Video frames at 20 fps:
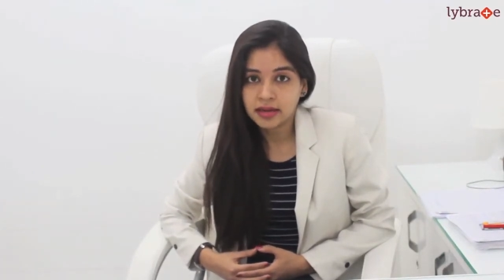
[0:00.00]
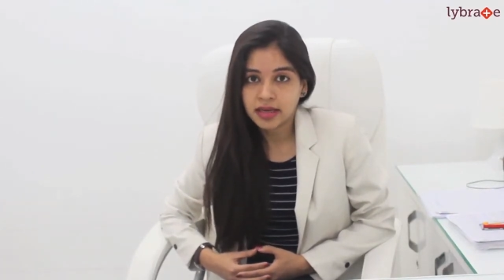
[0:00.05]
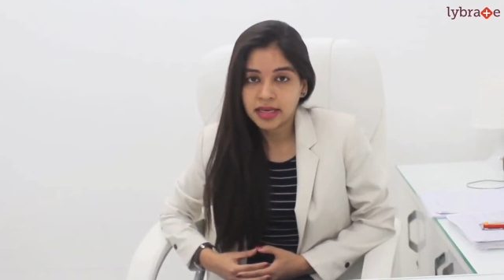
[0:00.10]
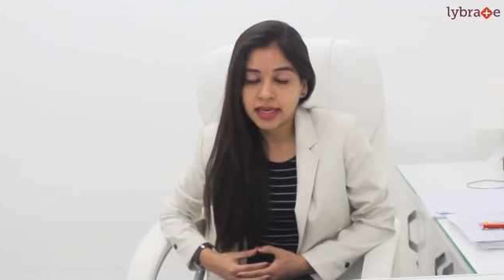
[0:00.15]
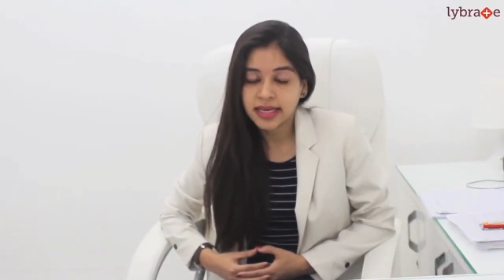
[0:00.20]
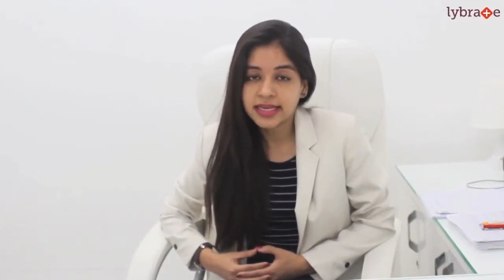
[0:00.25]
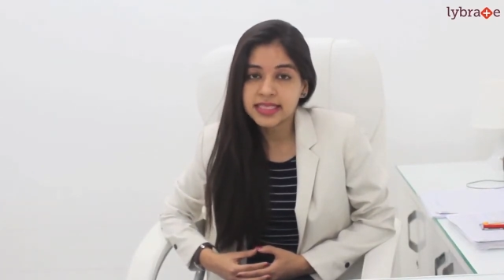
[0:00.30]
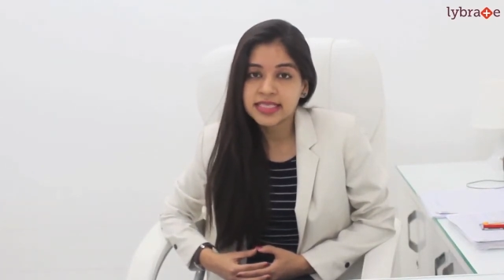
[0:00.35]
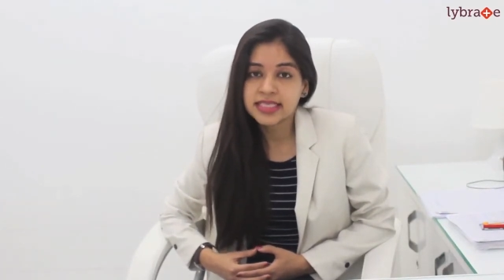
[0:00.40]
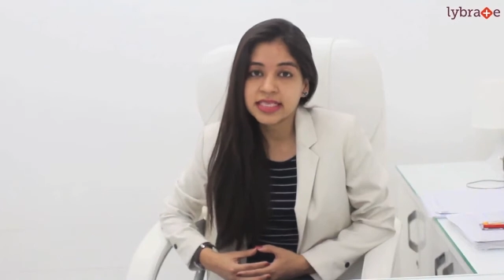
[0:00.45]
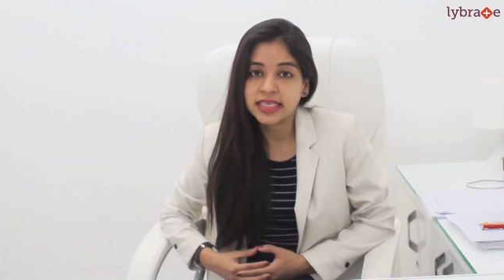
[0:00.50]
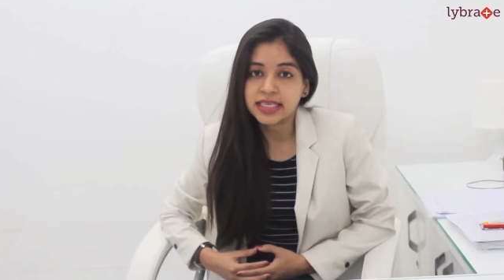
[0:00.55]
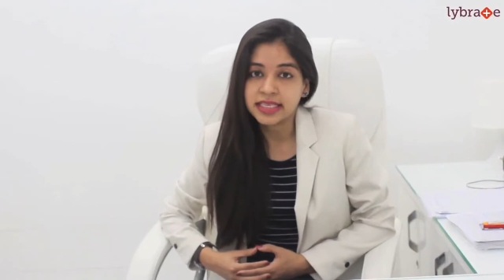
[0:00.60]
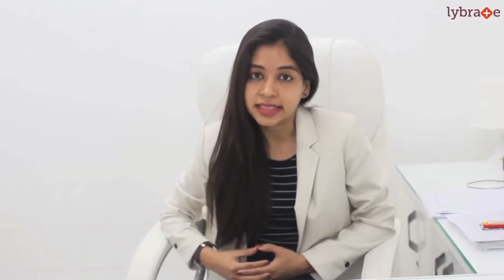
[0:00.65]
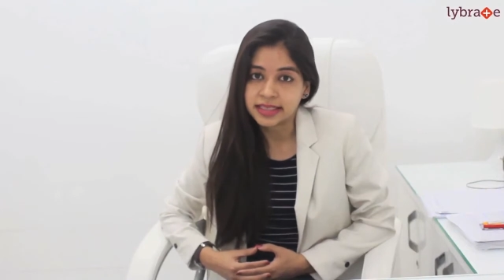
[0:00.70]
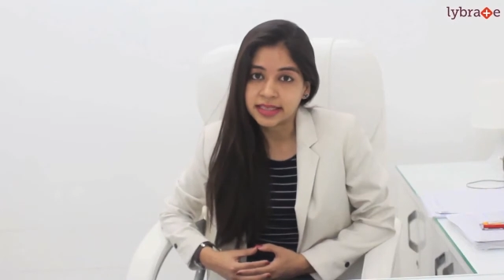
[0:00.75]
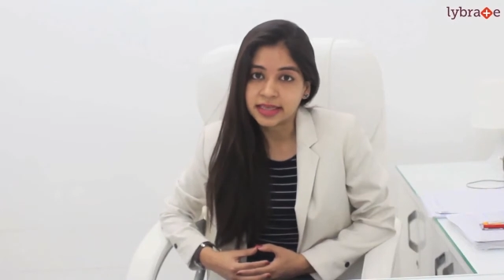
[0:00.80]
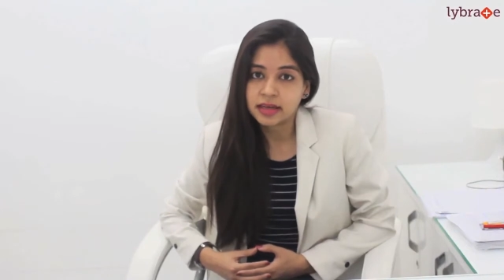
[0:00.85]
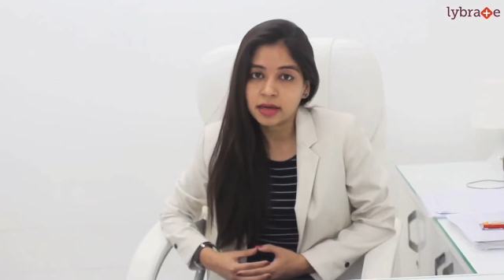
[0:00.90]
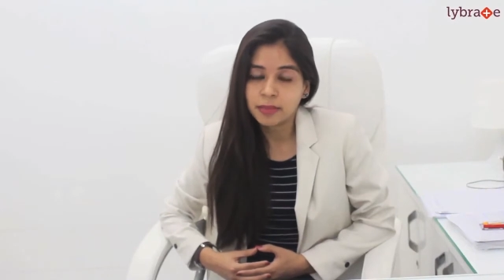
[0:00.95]
gets
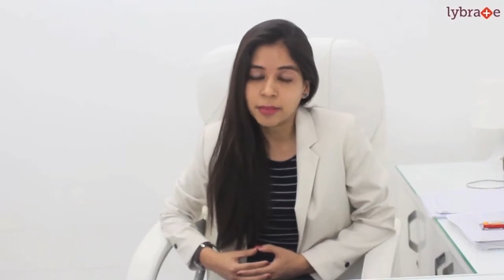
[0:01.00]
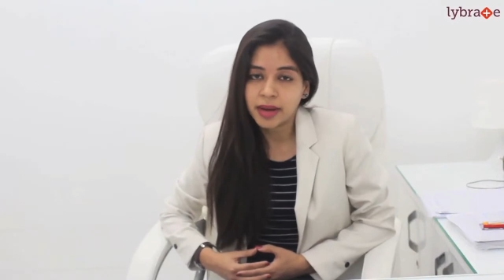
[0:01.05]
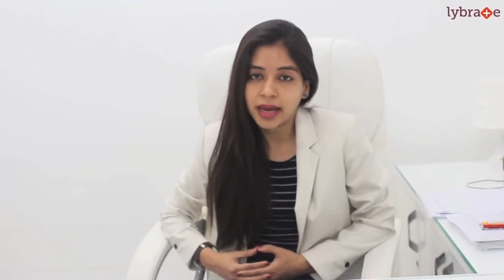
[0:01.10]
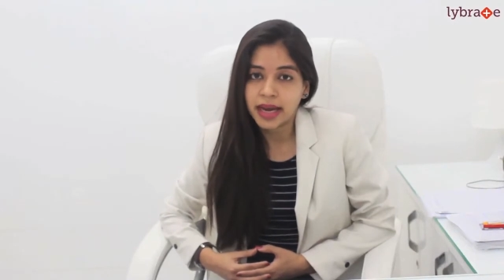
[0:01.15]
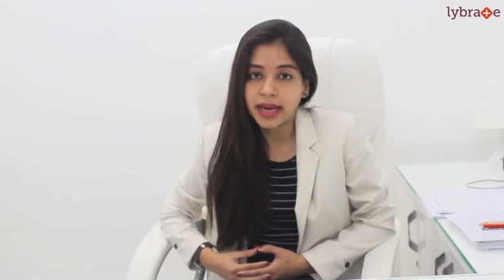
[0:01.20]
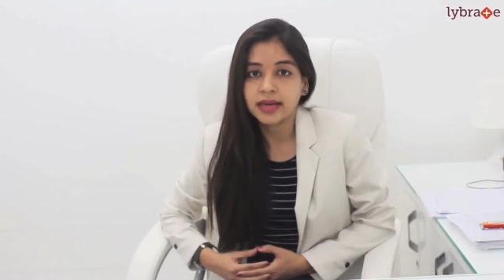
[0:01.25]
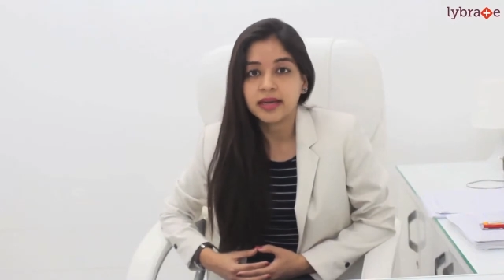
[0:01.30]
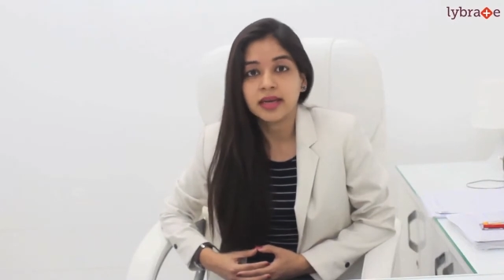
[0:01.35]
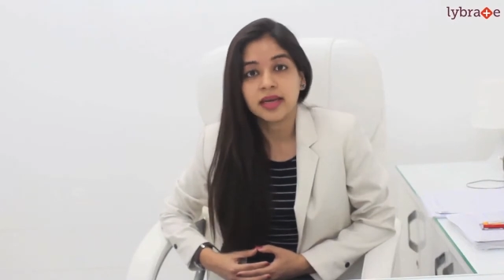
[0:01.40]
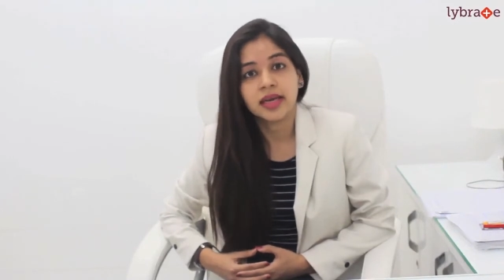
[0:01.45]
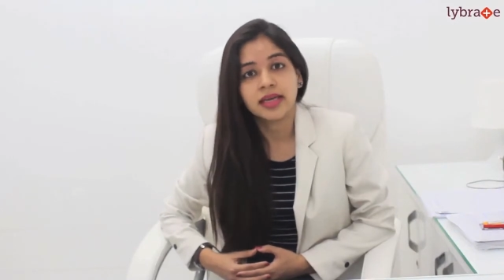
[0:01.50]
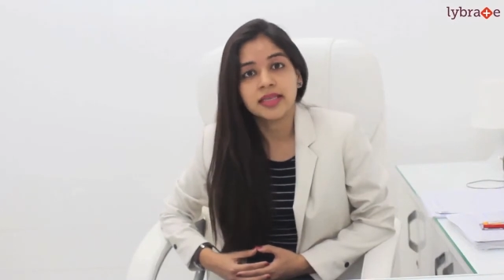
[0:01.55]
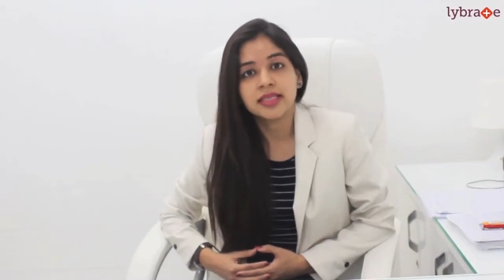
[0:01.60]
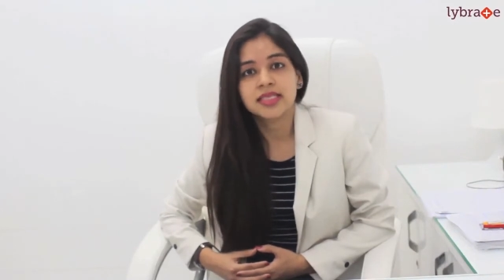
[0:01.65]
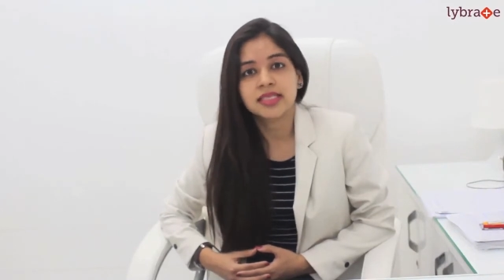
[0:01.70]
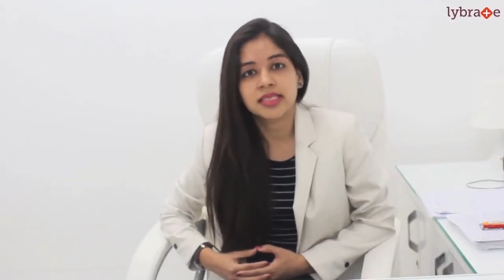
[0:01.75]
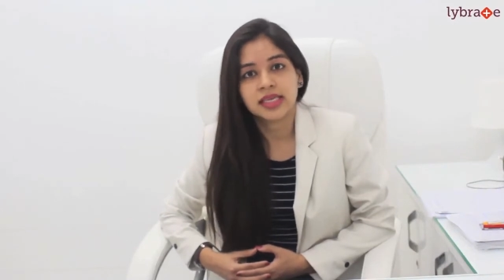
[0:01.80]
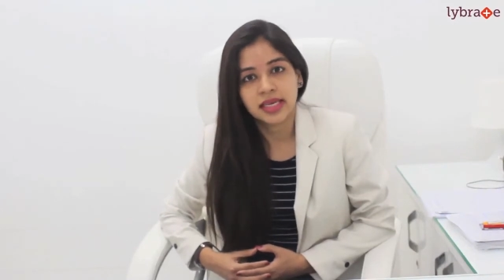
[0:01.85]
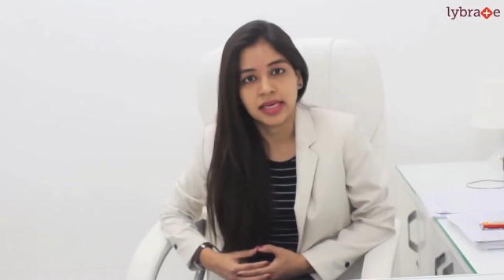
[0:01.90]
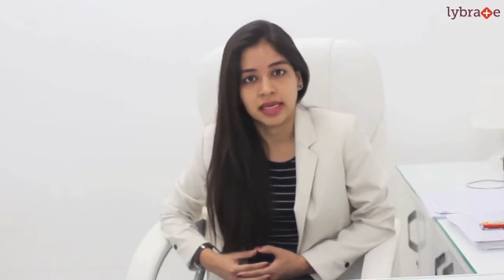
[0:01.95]
heated up and
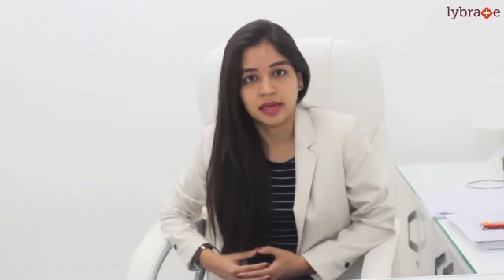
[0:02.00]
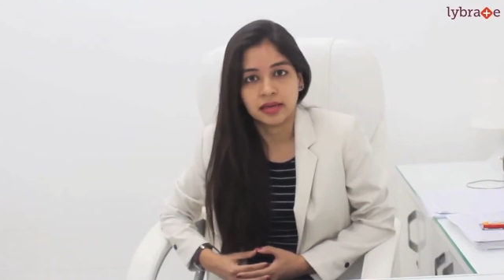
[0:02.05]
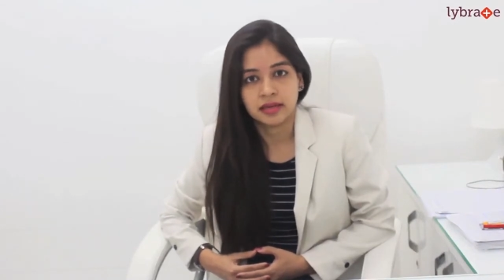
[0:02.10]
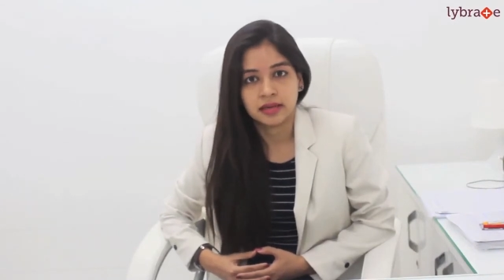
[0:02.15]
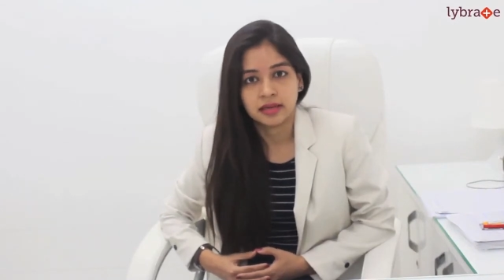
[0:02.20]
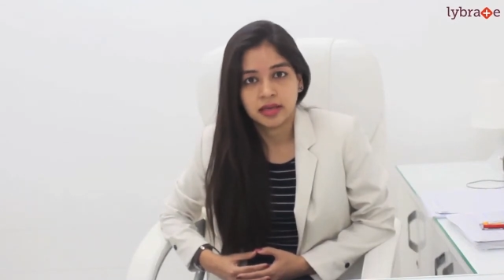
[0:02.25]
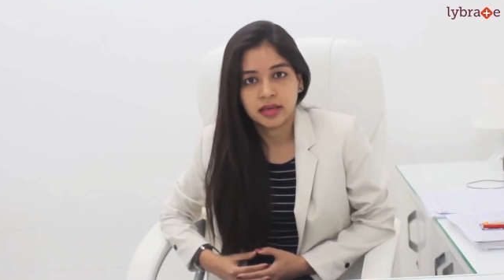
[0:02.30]
gets killed.